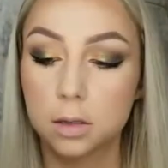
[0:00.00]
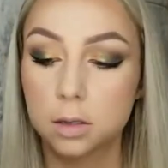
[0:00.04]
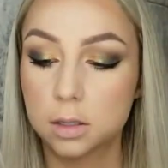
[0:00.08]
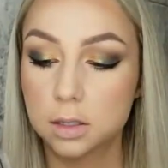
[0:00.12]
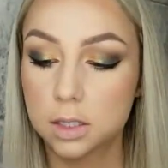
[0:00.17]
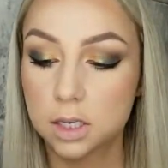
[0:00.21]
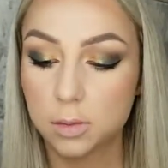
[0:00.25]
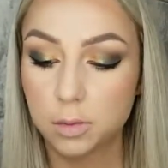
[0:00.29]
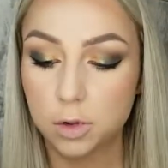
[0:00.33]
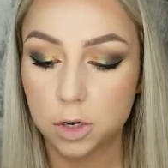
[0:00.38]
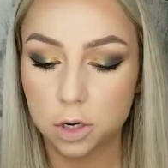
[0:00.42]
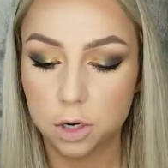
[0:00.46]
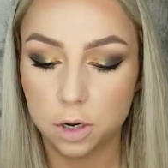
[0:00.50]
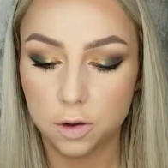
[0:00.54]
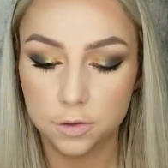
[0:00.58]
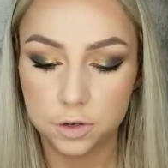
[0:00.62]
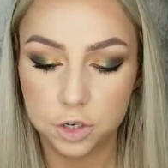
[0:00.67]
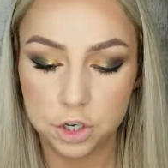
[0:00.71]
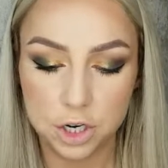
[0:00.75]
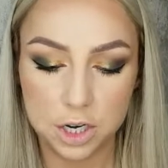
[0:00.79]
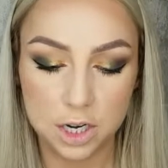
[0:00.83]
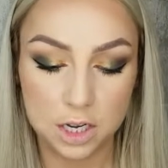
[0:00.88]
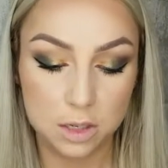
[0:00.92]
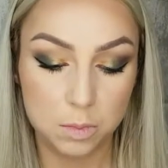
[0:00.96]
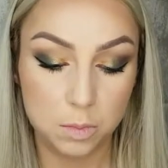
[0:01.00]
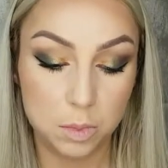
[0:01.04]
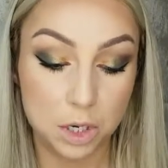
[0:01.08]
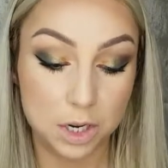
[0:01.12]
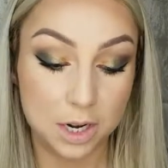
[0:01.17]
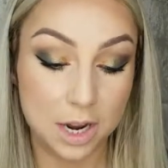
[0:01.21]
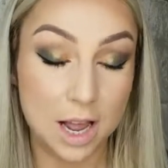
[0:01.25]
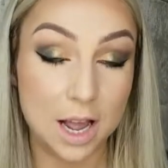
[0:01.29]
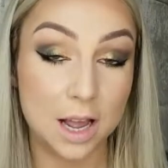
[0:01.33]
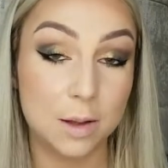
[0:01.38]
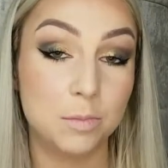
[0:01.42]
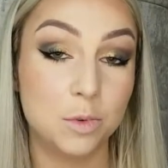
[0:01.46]
Similar enough shades,
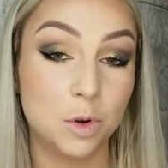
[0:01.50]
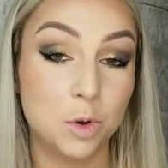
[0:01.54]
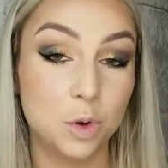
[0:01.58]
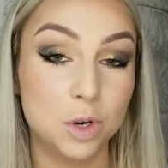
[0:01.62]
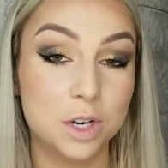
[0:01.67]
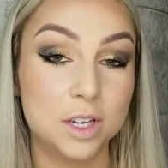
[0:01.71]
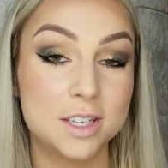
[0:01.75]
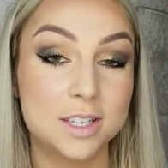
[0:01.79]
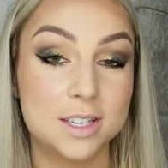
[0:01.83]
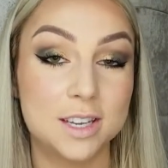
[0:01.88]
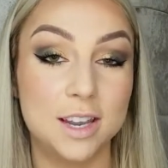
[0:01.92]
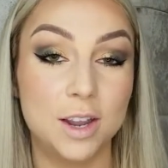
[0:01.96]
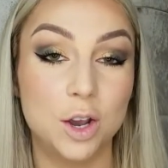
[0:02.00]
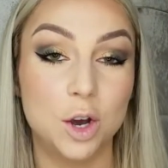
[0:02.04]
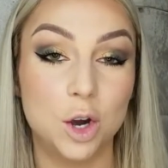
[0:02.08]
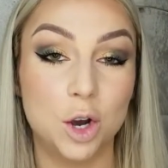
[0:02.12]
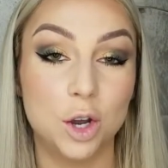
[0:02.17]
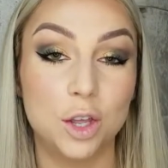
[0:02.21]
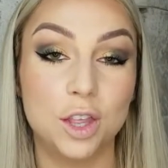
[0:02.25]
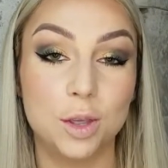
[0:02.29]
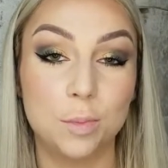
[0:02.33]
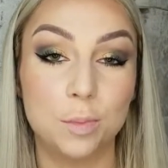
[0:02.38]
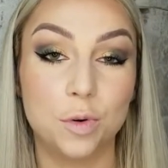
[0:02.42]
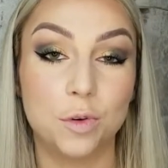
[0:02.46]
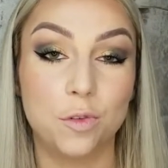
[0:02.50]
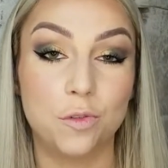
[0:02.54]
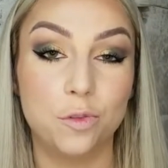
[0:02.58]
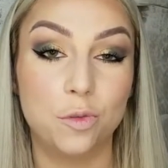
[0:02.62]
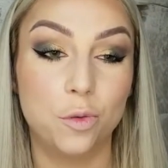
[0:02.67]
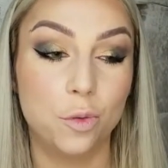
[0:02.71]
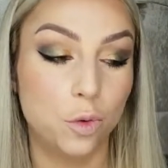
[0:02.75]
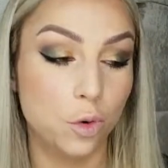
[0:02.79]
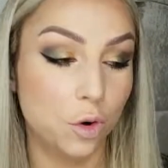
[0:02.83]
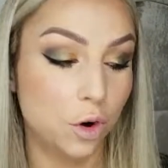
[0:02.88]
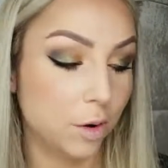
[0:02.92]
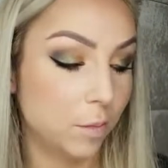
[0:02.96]
but I'm going to see how they
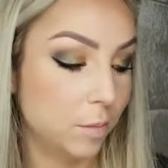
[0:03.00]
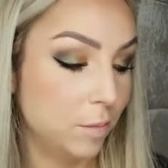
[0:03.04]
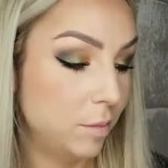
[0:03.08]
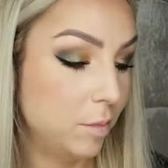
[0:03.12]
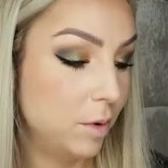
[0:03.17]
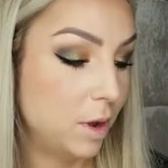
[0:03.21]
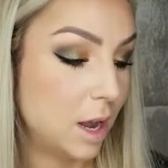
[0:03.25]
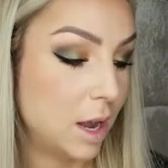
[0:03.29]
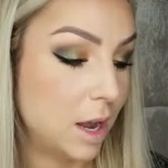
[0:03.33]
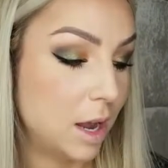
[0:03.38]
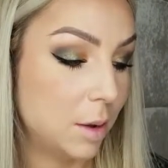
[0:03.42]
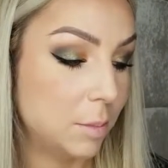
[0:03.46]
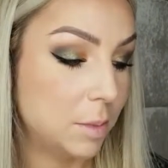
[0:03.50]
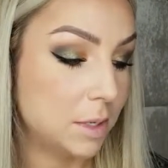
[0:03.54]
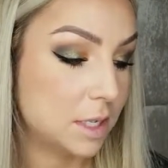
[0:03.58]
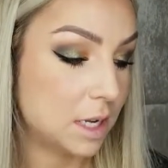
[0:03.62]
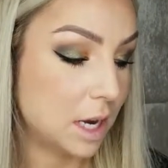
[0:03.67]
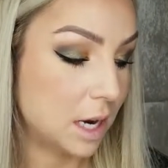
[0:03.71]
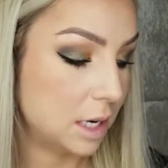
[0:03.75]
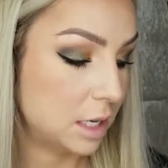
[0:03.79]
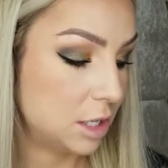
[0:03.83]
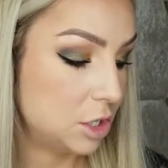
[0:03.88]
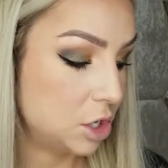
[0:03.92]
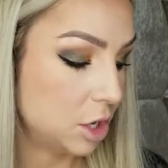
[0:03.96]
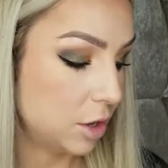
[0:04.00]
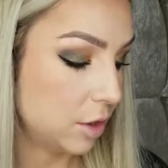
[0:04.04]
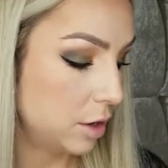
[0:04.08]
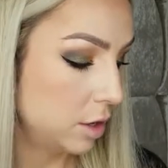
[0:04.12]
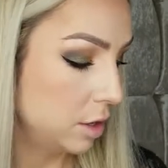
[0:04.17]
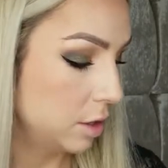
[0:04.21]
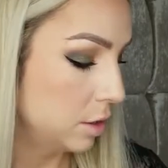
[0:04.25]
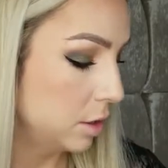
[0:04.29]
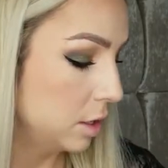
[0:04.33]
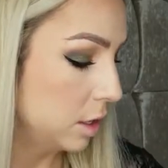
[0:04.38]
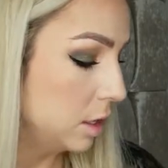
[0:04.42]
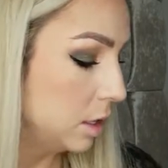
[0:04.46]
perform beside each
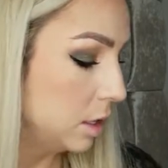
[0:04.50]
other.